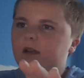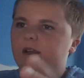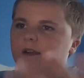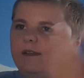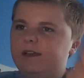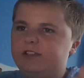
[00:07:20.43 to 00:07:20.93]

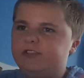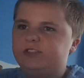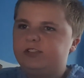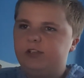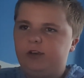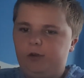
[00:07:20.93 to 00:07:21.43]
in this,
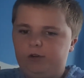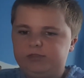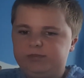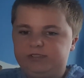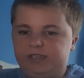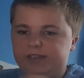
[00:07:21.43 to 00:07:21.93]
you notice
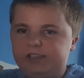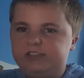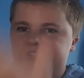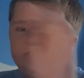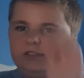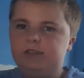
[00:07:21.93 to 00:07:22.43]
mistakes.
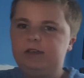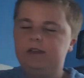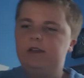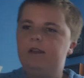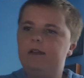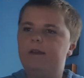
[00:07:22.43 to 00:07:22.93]

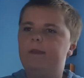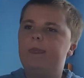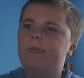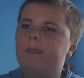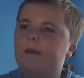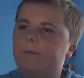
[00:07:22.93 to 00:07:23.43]

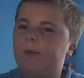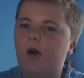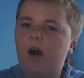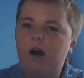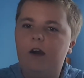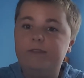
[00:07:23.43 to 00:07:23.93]
Put
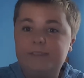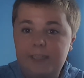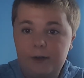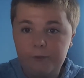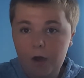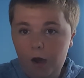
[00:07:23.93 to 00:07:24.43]
on instead
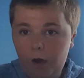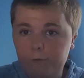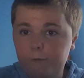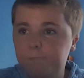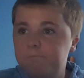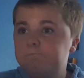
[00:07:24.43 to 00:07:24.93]
of
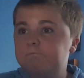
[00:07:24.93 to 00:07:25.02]
off.